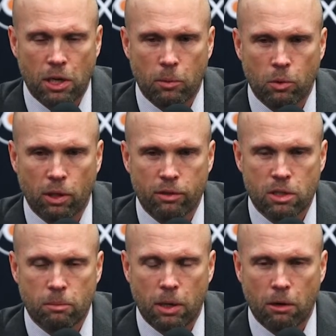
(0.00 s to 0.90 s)
game will give us
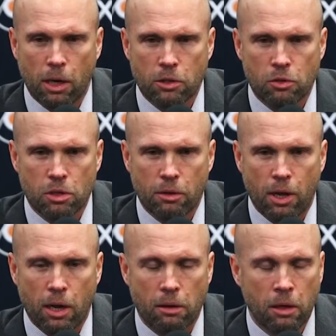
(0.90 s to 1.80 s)
some better answers on
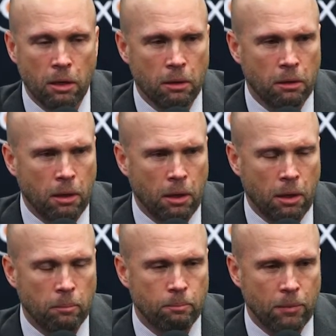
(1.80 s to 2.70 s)
that.
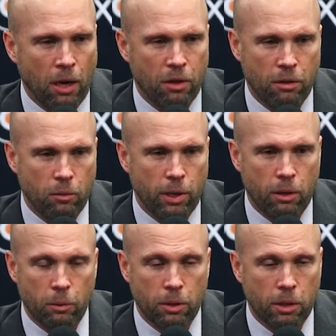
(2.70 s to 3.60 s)
I thought that we had
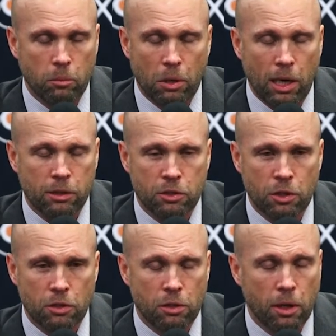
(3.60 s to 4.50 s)
a really good practice
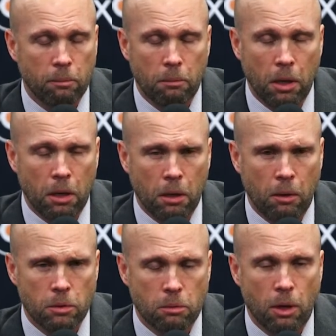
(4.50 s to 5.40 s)
yesterday. I
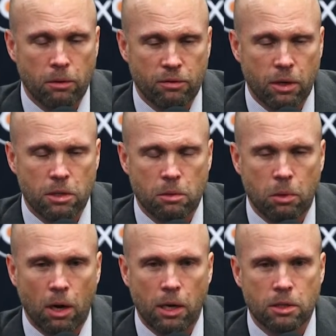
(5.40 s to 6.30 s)
was very
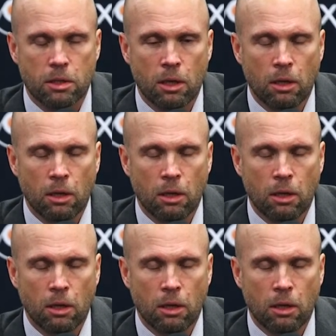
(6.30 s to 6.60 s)
surprised.